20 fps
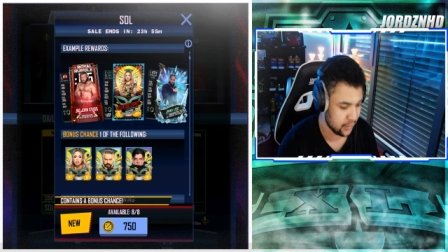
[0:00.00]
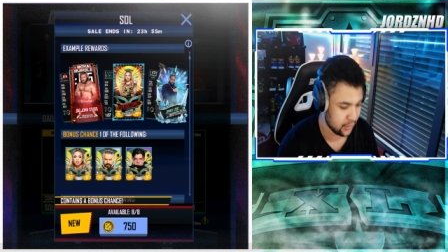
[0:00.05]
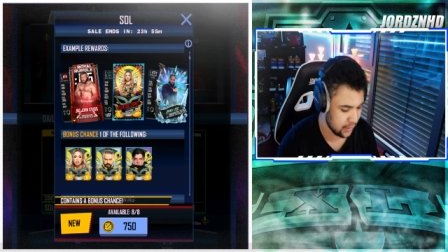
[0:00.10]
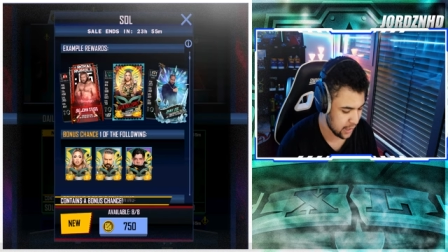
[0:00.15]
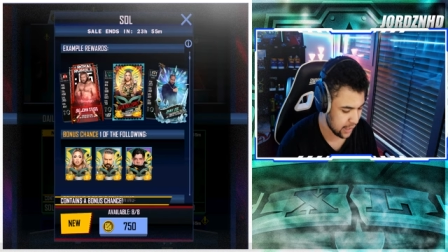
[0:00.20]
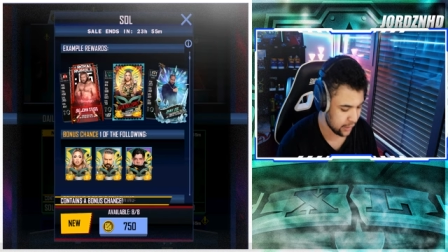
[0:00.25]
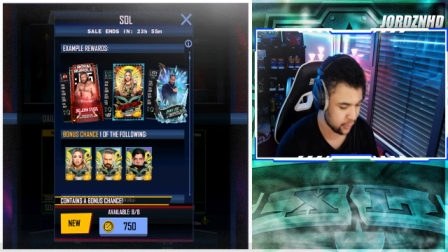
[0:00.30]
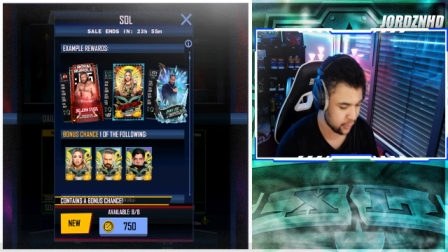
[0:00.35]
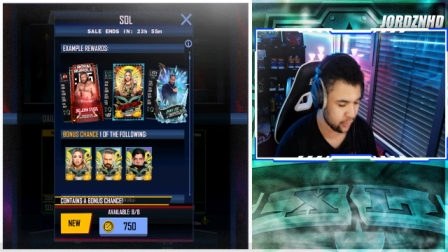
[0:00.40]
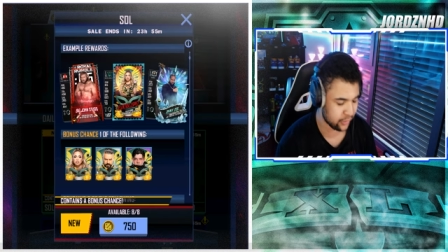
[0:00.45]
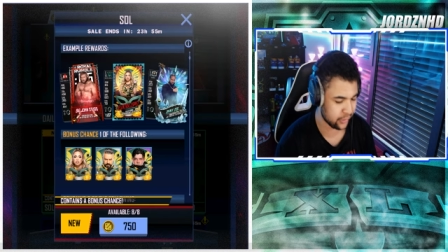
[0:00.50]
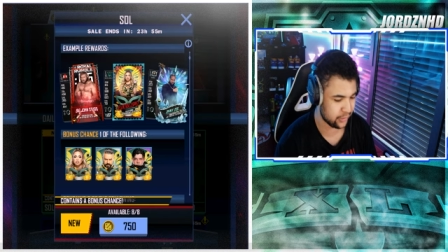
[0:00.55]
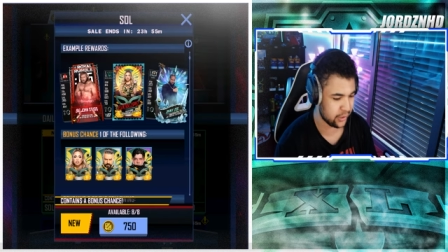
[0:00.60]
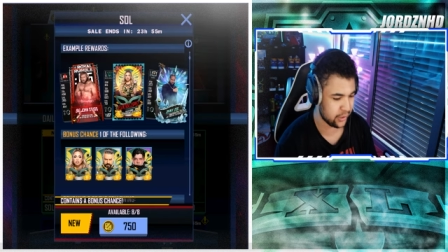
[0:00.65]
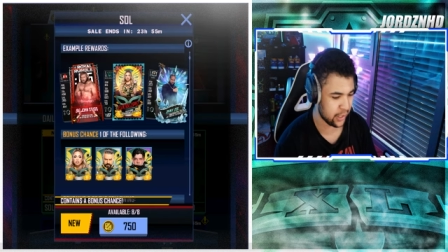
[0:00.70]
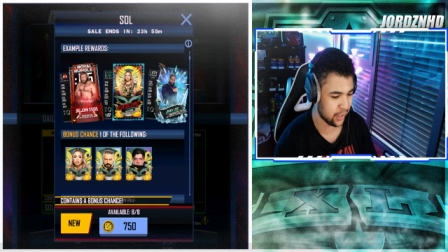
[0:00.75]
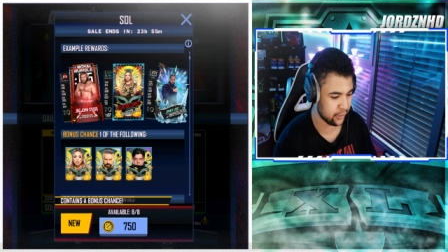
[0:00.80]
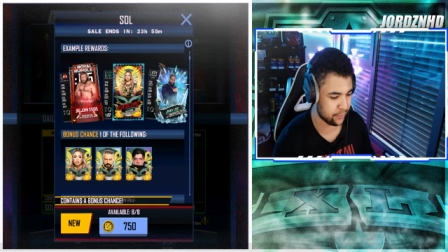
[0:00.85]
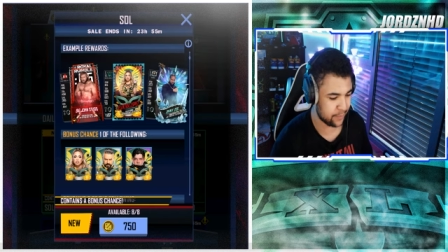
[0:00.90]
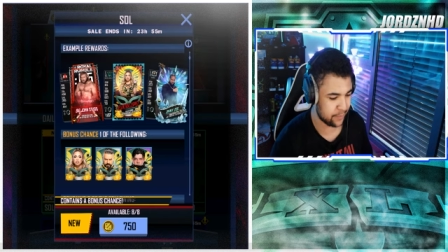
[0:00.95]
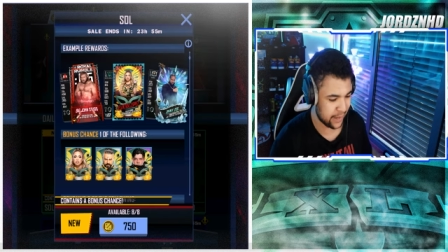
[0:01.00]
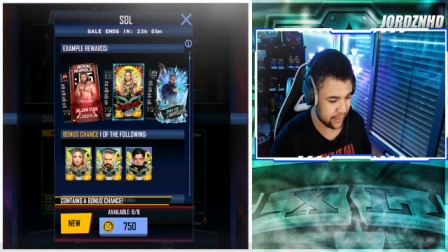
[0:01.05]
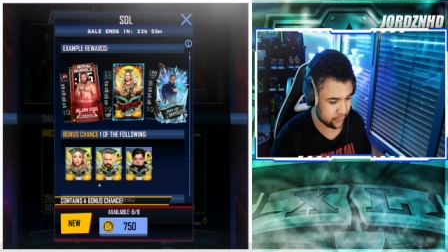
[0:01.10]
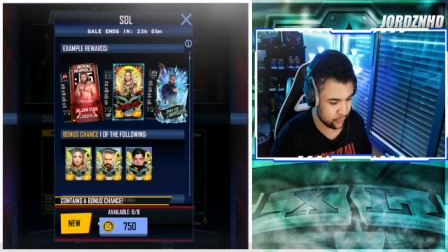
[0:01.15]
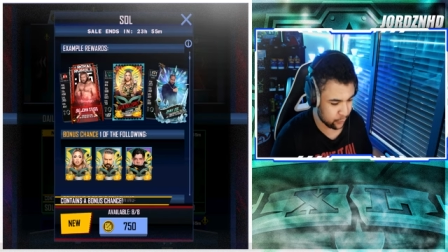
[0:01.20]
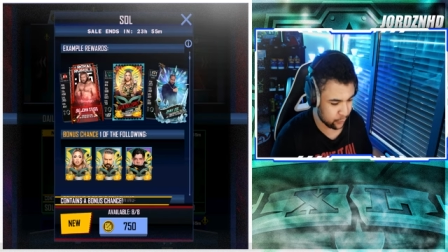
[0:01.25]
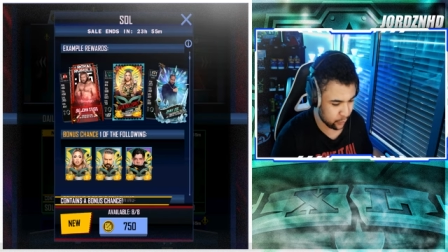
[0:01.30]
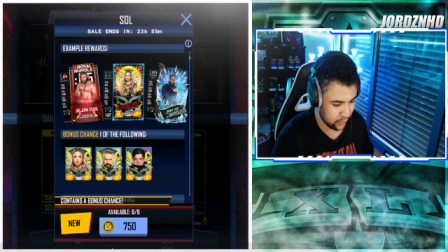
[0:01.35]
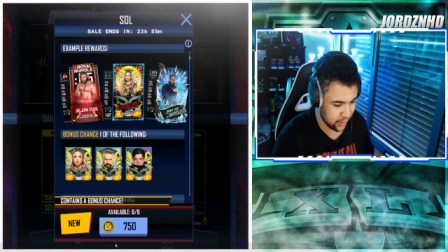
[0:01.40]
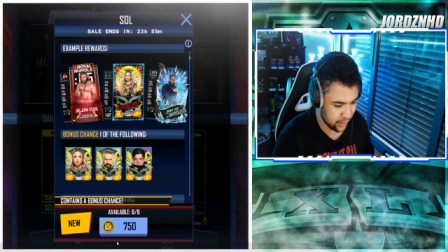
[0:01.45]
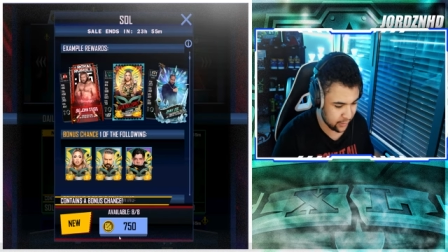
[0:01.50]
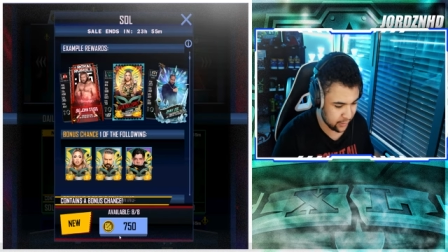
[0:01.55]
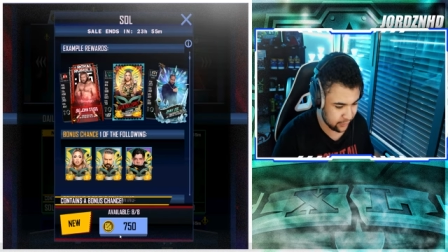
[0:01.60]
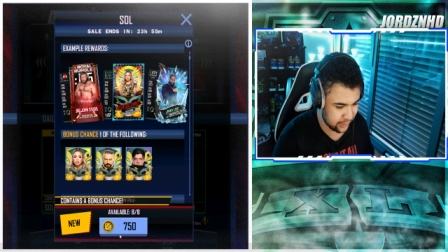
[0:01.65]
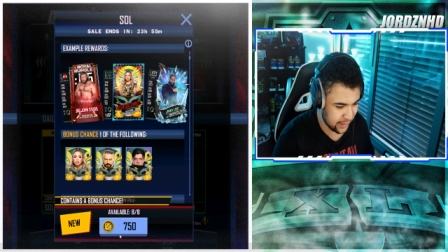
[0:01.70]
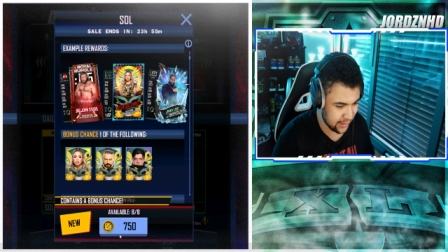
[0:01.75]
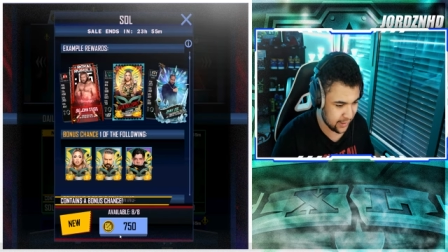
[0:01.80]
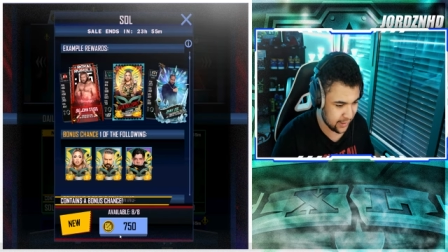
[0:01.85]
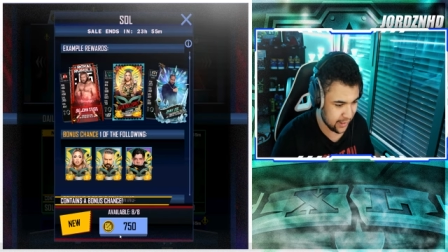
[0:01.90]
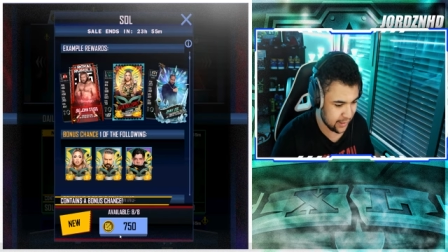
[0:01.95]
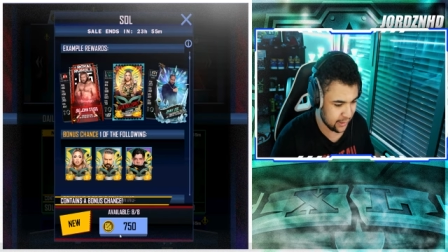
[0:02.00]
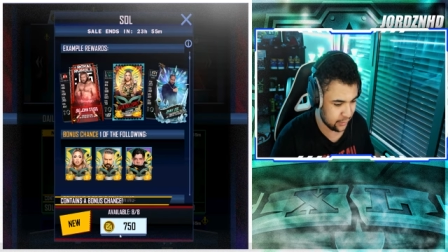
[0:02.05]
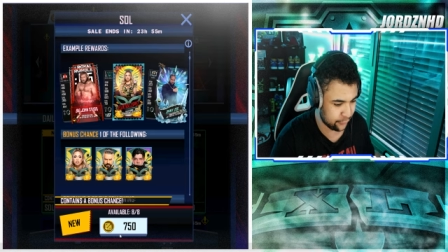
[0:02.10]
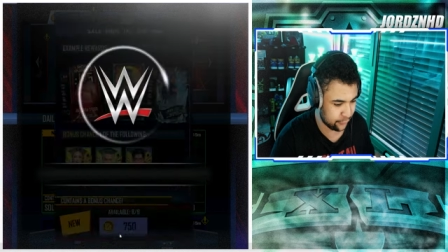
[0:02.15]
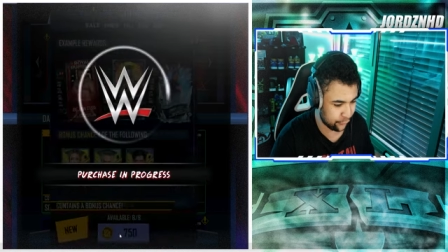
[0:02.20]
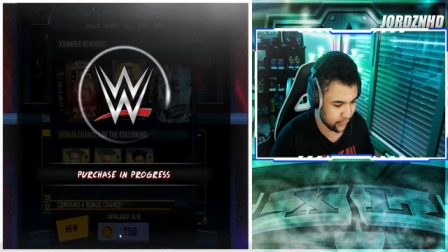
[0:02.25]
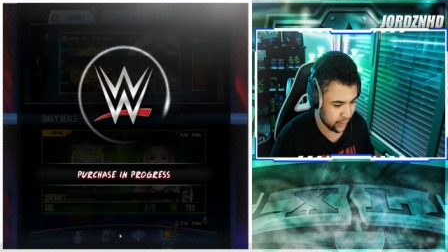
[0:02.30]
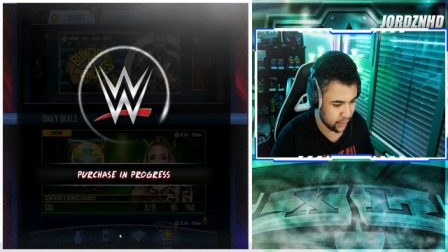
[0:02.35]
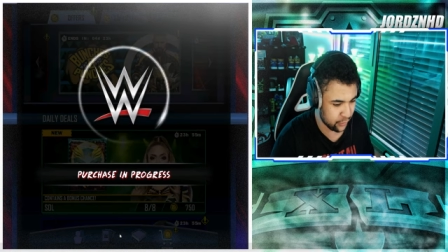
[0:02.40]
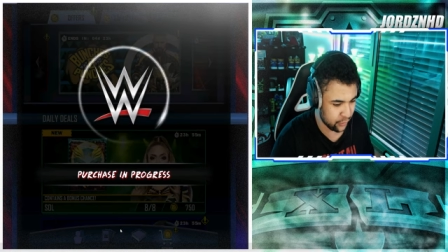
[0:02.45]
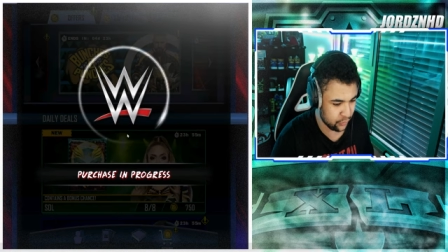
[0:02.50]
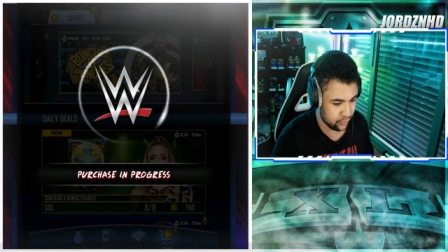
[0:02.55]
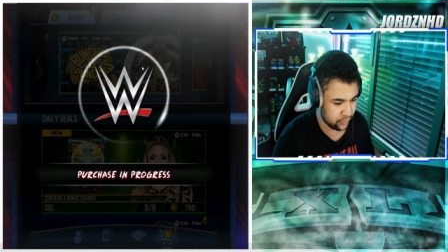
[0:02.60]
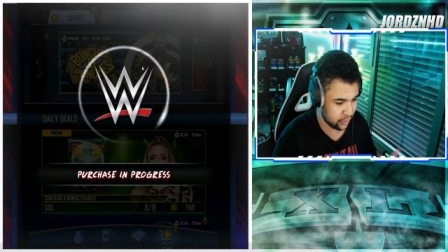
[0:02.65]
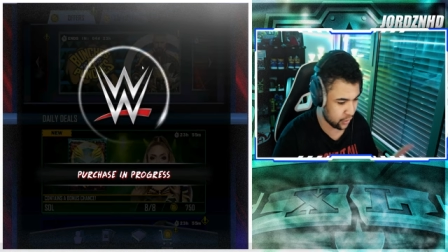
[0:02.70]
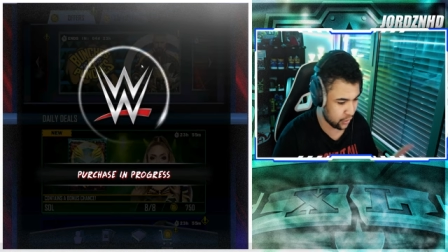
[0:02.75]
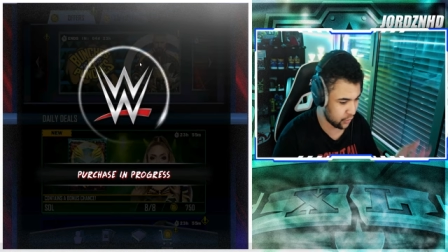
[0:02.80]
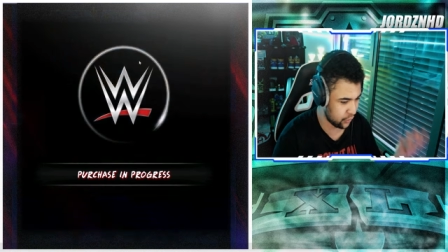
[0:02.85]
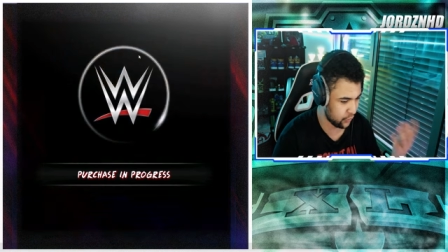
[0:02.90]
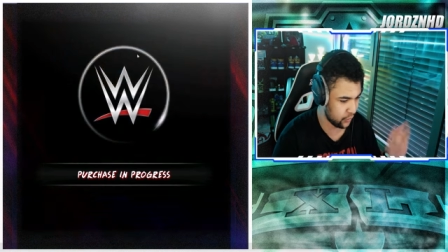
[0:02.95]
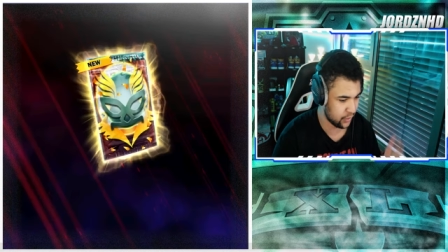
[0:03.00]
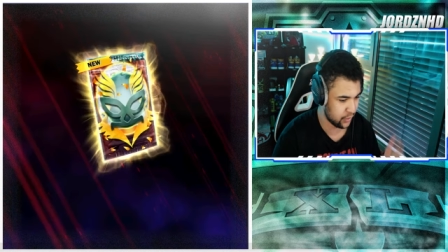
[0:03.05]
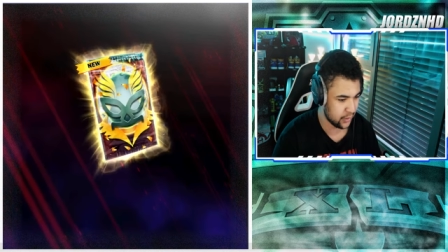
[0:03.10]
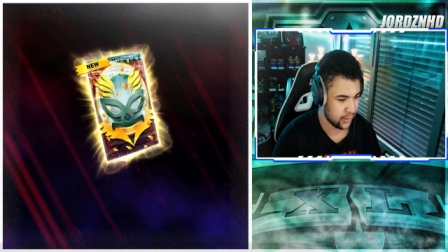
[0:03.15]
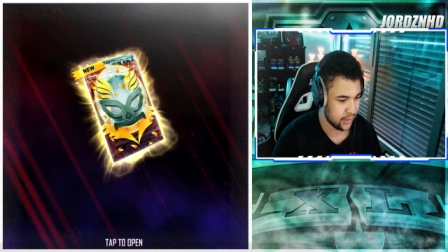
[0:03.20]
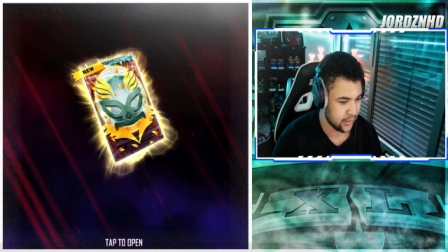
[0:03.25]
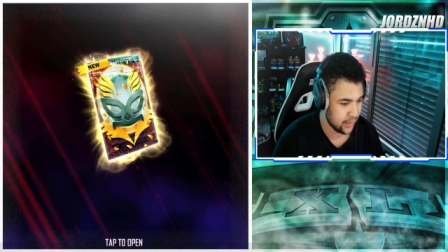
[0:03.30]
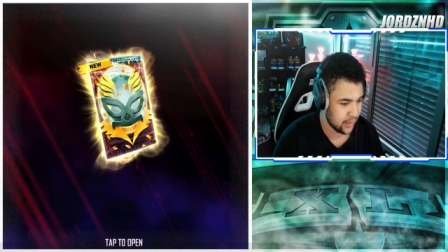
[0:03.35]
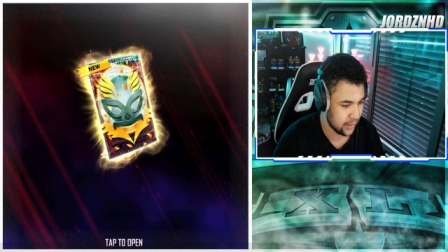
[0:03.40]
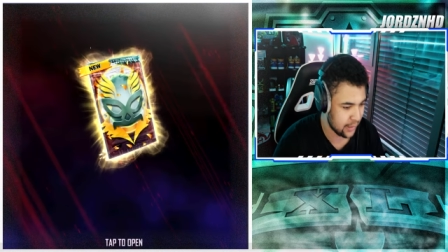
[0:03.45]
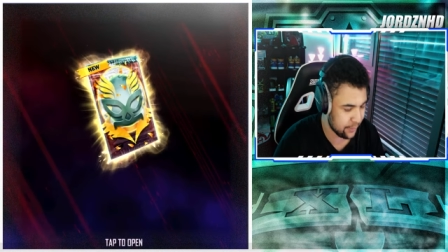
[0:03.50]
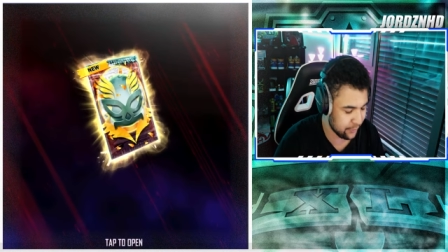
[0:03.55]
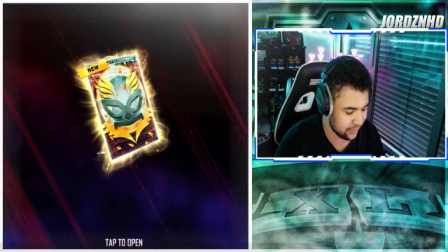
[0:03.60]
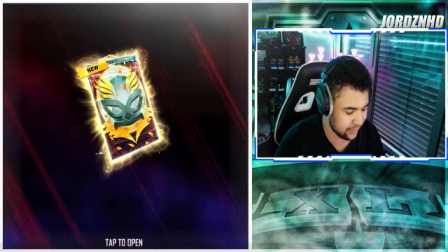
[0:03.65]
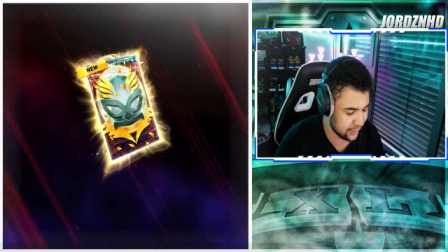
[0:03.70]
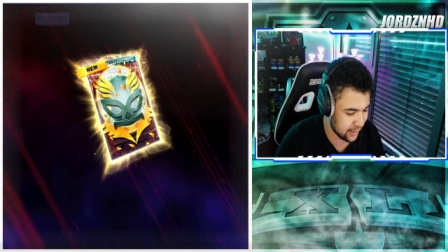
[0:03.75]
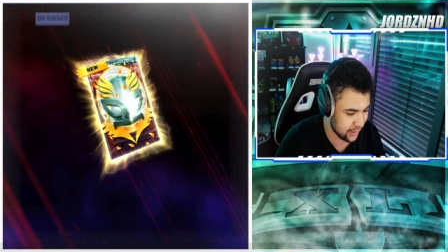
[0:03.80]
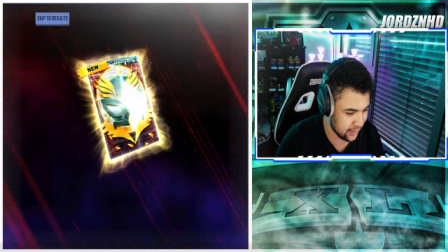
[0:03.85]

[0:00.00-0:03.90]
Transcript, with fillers: Yeah, you got the chance packs, which we're going to send in this video. So let me send